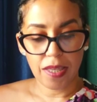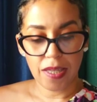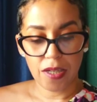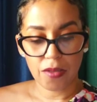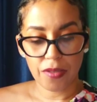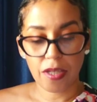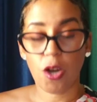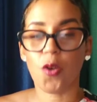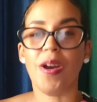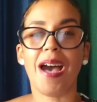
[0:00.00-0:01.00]
Anything
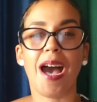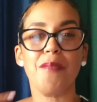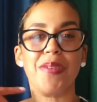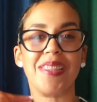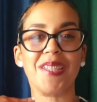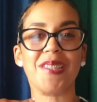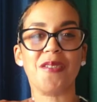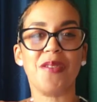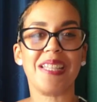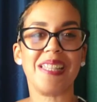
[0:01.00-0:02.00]
else? Oh, I put
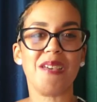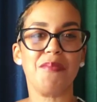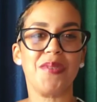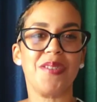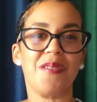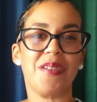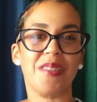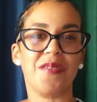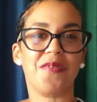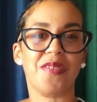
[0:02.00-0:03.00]
the sewing
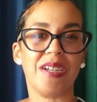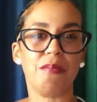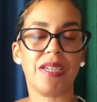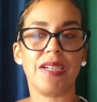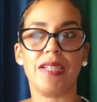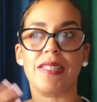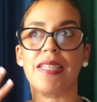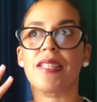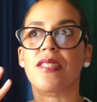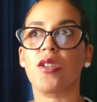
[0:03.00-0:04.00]
label on the front
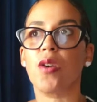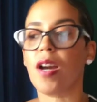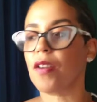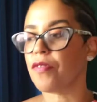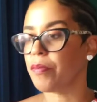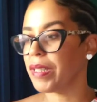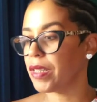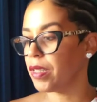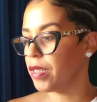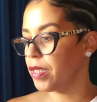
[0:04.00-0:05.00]
because it's so hard
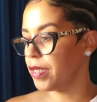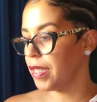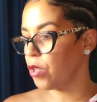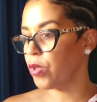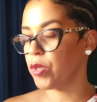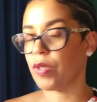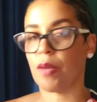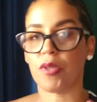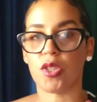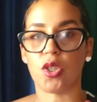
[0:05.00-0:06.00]
for me to
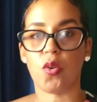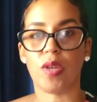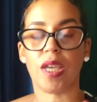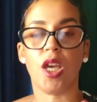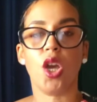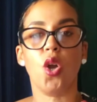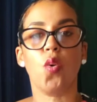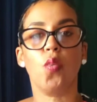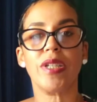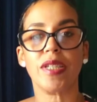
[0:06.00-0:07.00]
distinguish when I'm sewing
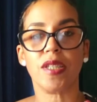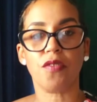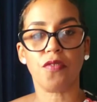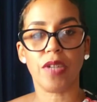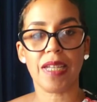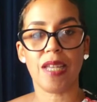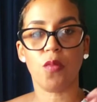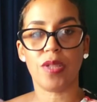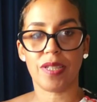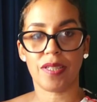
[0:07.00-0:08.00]
which is the
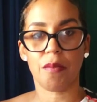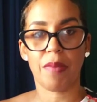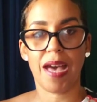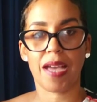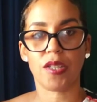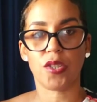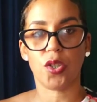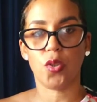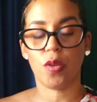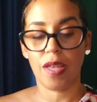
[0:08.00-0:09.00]
front and which is the
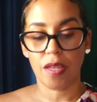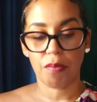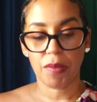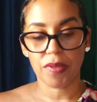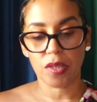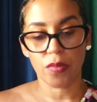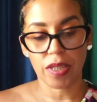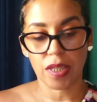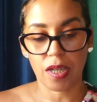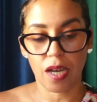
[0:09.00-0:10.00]
back. So maybe
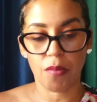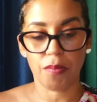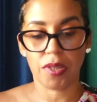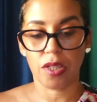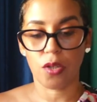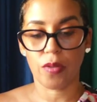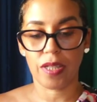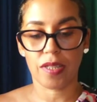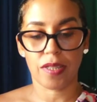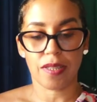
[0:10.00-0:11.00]
someone can comment
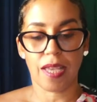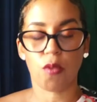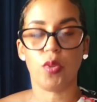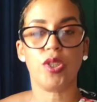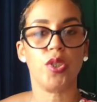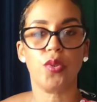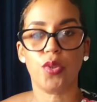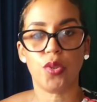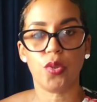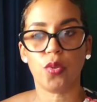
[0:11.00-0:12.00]
below and just like, what
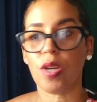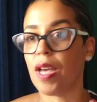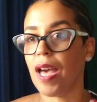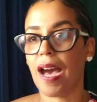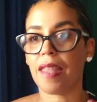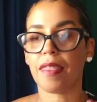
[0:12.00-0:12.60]
do you do?